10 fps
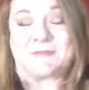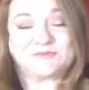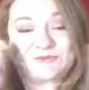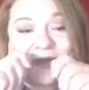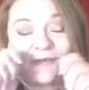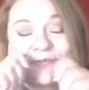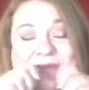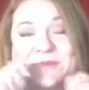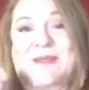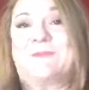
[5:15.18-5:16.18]
Try and
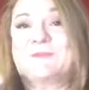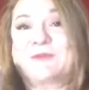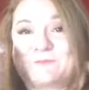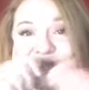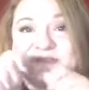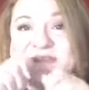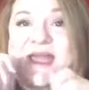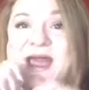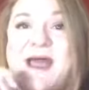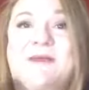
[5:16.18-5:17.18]
wrap it up with
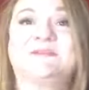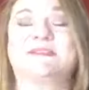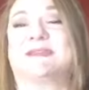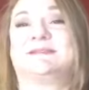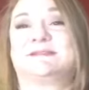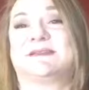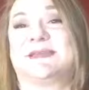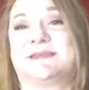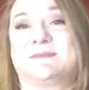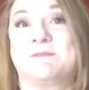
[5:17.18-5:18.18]
scarves
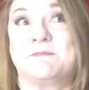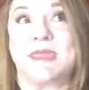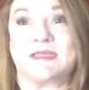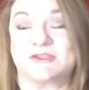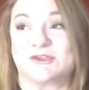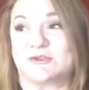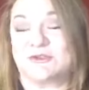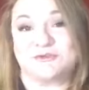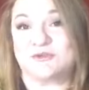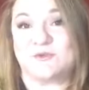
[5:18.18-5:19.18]
and making sure
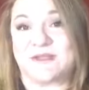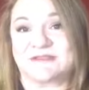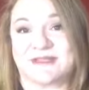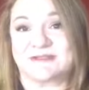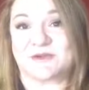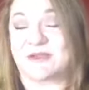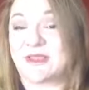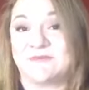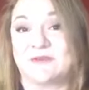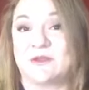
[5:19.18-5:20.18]
you do wear sunscreen
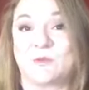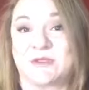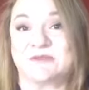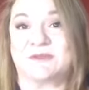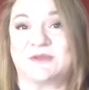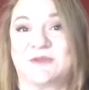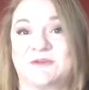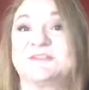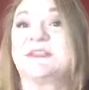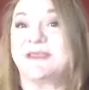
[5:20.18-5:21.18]
even in winter,
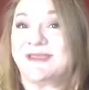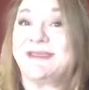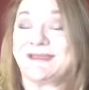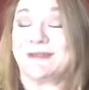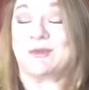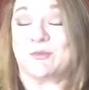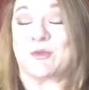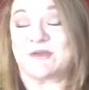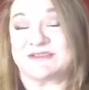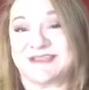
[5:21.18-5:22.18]
because
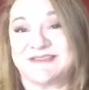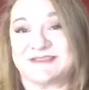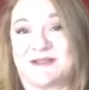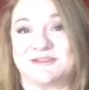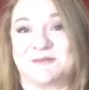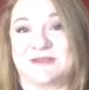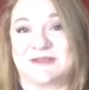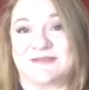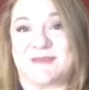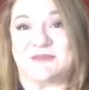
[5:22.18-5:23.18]
couperose is
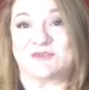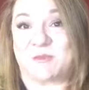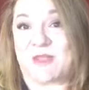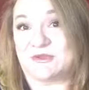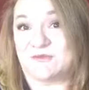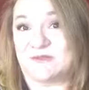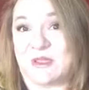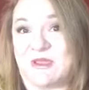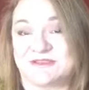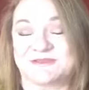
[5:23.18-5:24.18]
ultimately damaged by UV
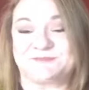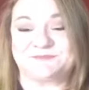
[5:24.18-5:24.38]
light.